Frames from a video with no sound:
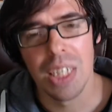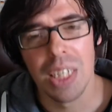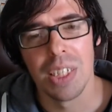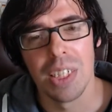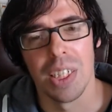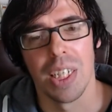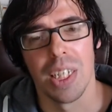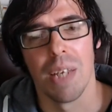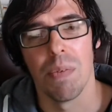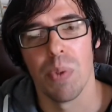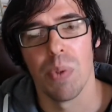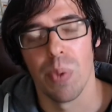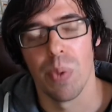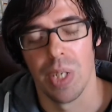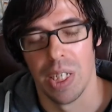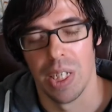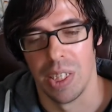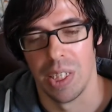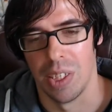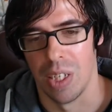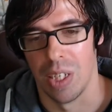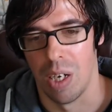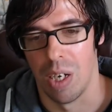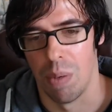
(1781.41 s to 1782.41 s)
To give you an
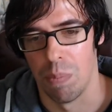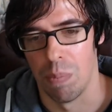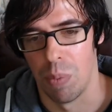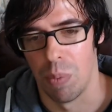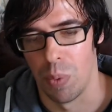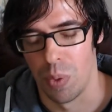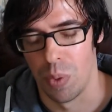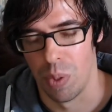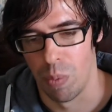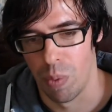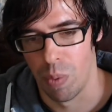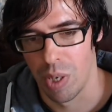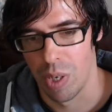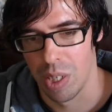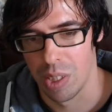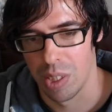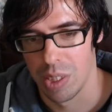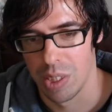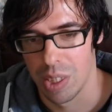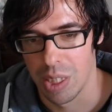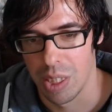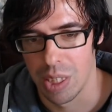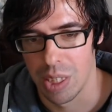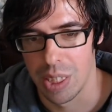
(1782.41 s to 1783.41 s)
example, the word
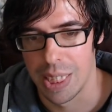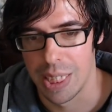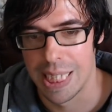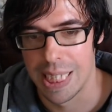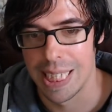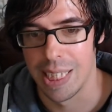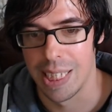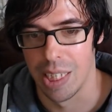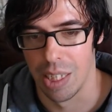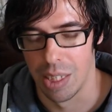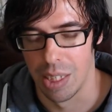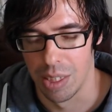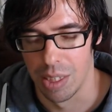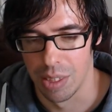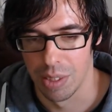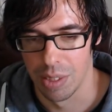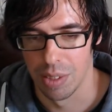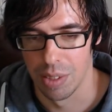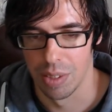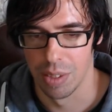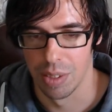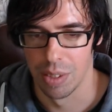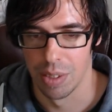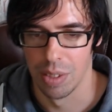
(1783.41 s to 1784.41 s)
digger
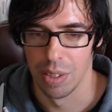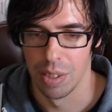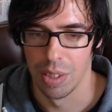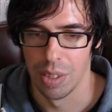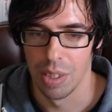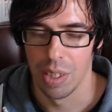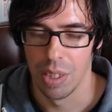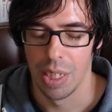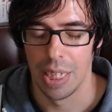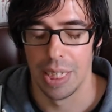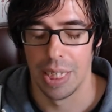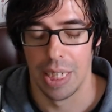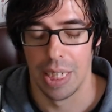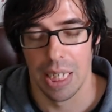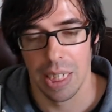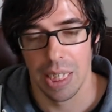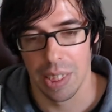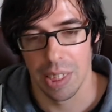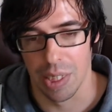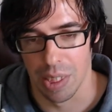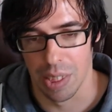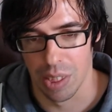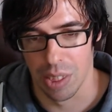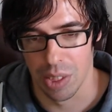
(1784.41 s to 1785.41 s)
in
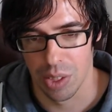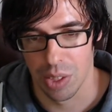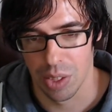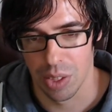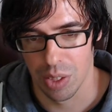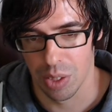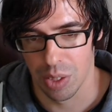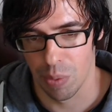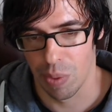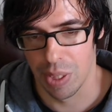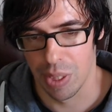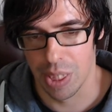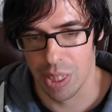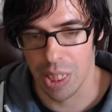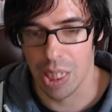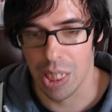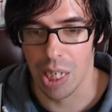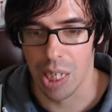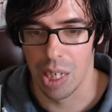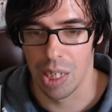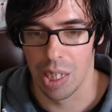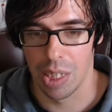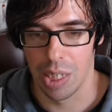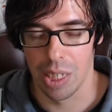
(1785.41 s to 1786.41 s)
English. So a
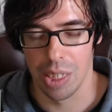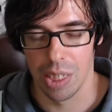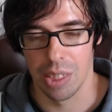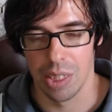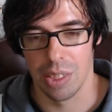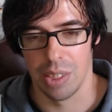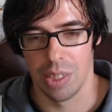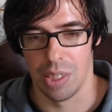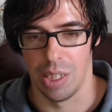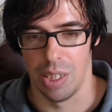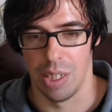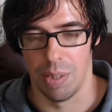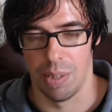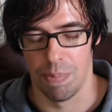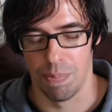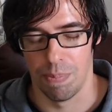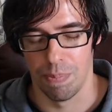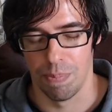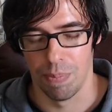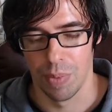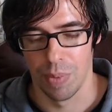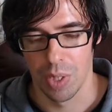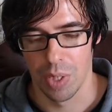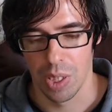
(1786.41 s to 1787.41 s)
digger is
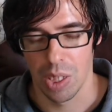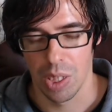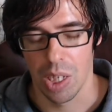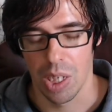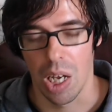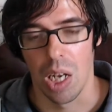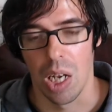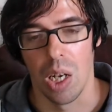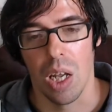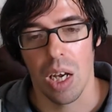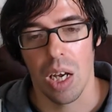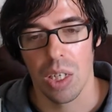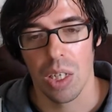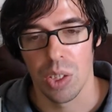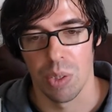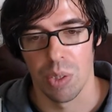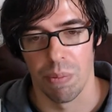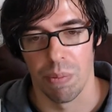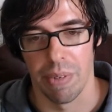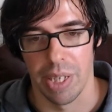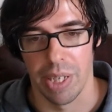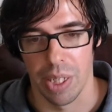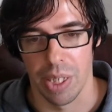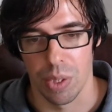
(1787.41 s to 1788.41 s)
a large
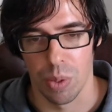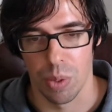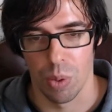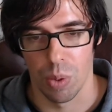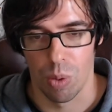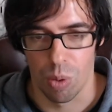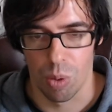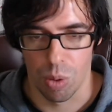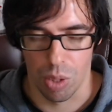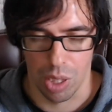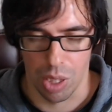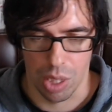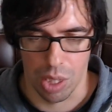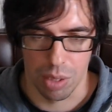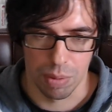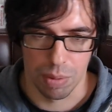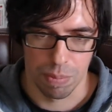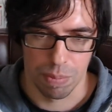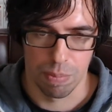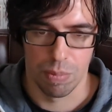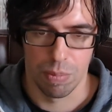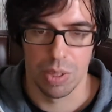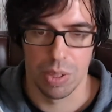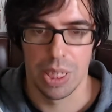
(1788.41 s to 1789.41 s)
vehicle that
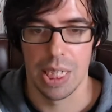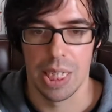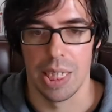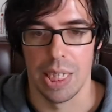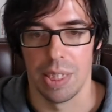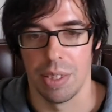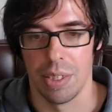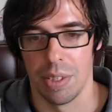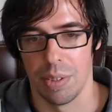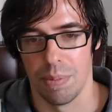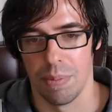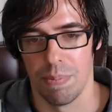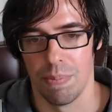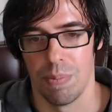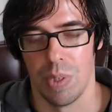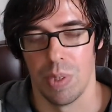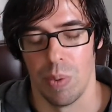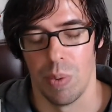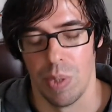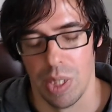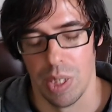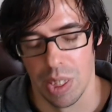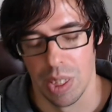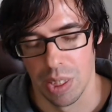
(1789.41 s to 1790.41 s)
digs.
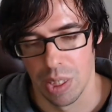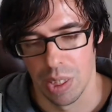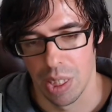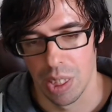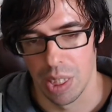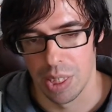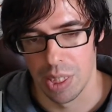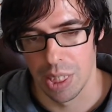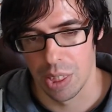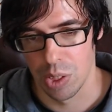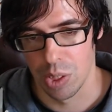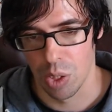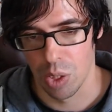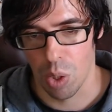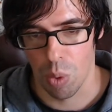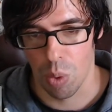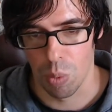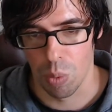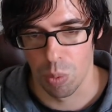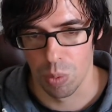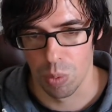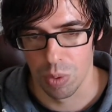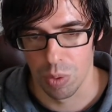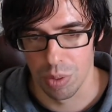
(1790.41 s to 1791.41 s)
So it digs
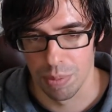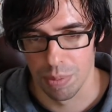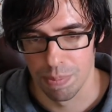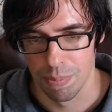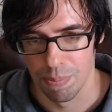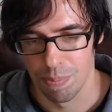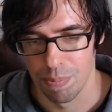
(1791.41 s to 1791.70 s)
holes.